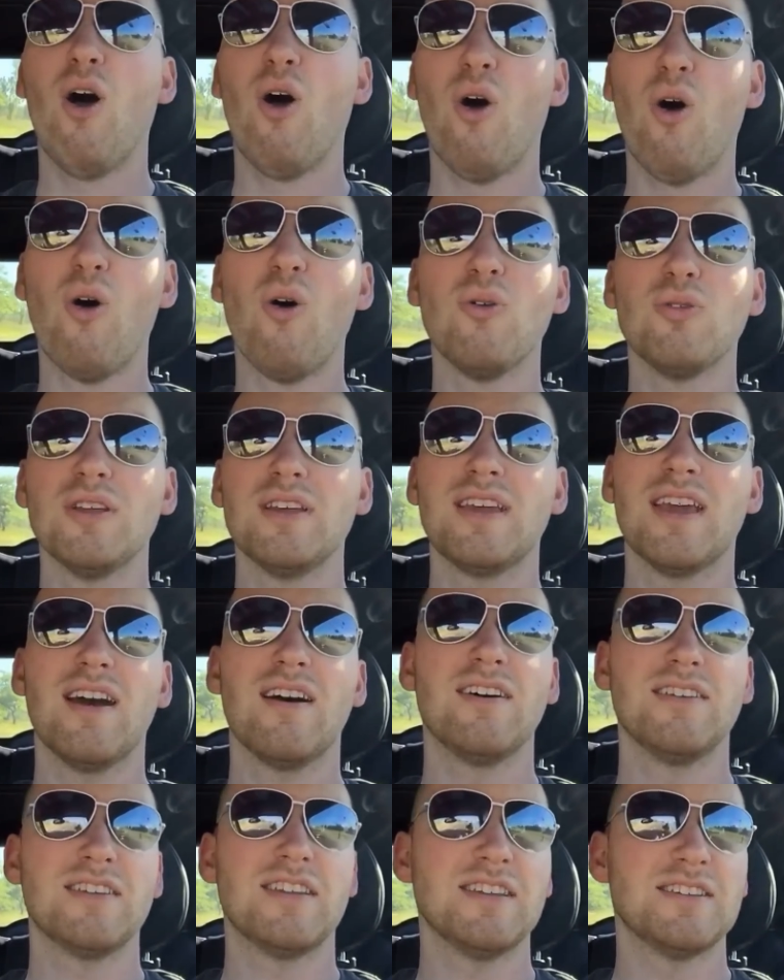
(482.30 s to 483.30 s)
Holy
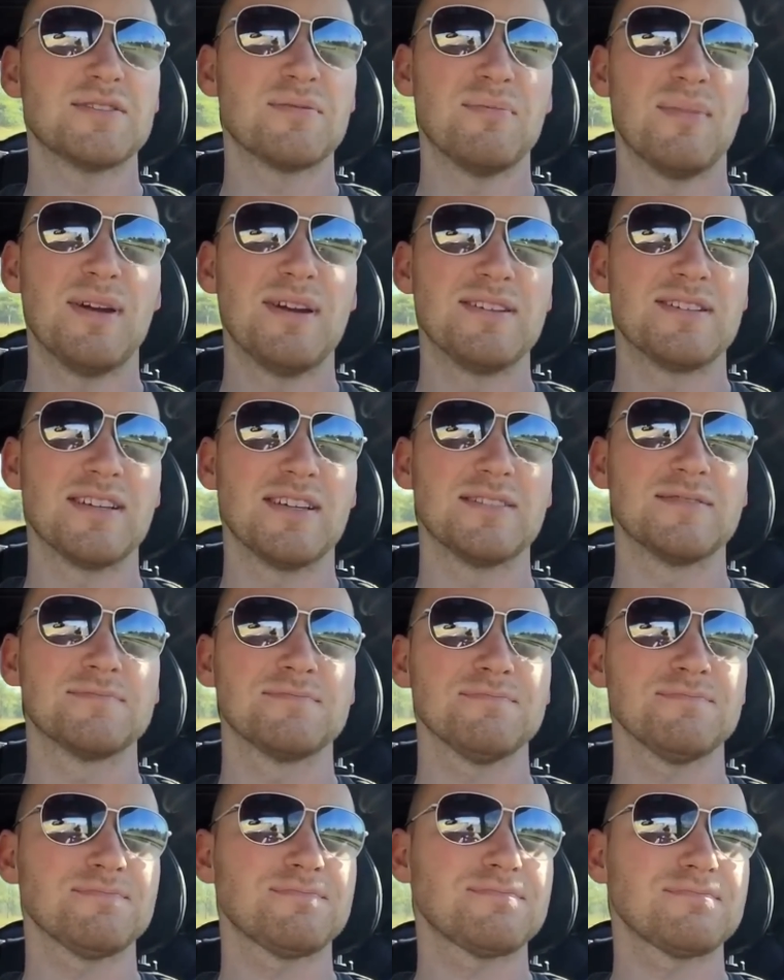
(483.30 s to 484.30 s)
cow, that thing's amazing.
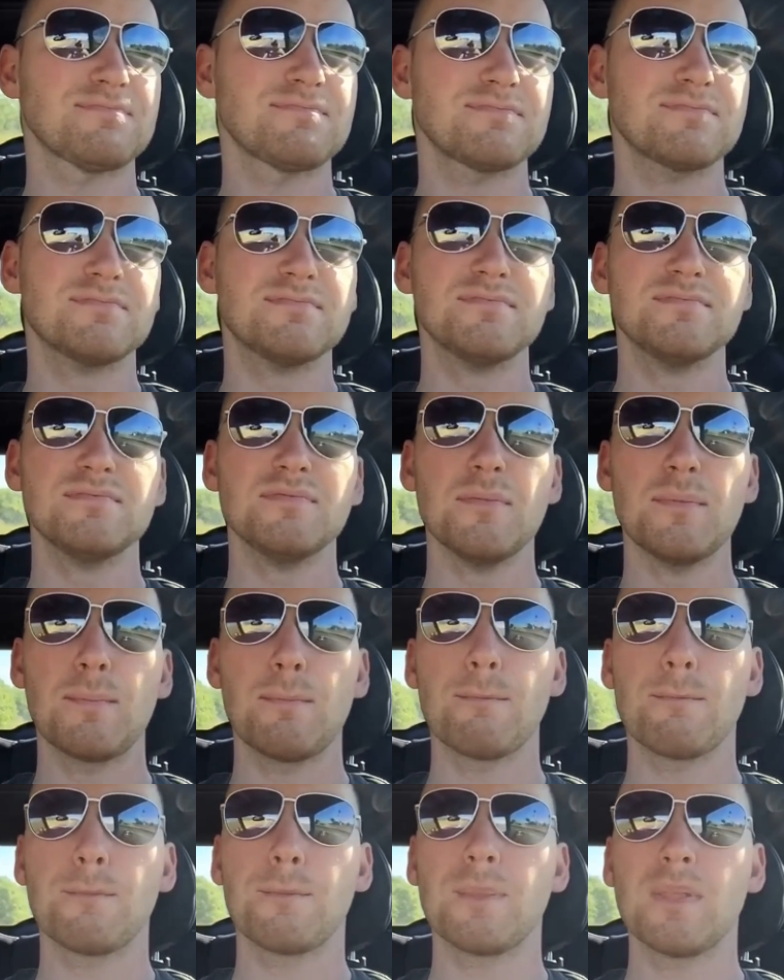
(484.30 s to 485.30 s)

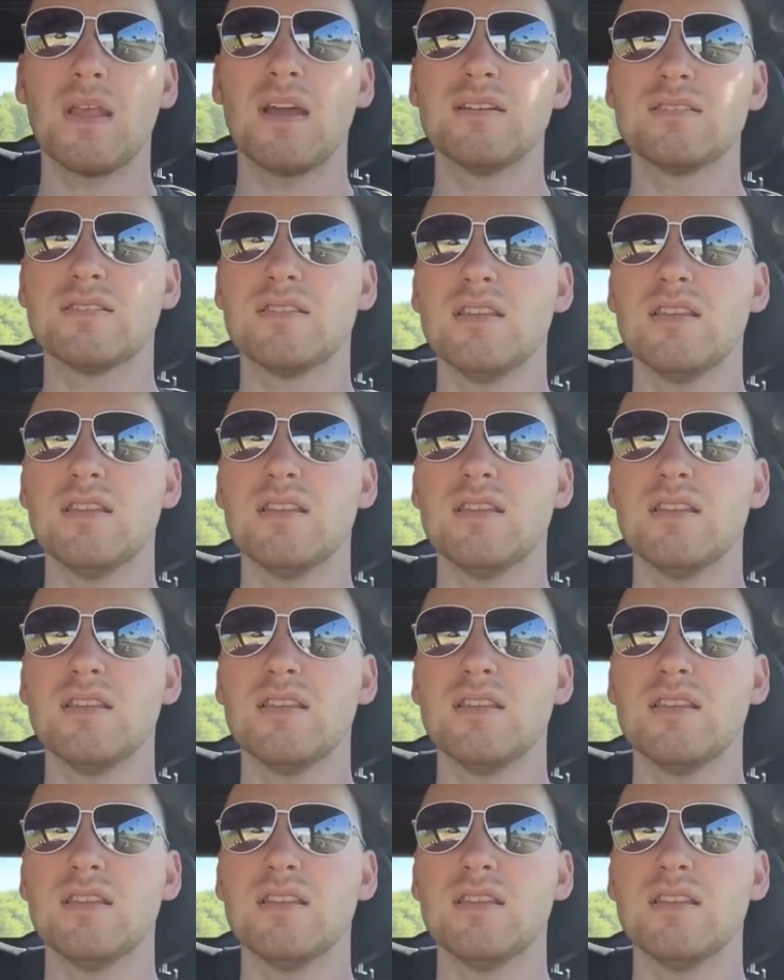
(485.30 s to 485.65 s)
It's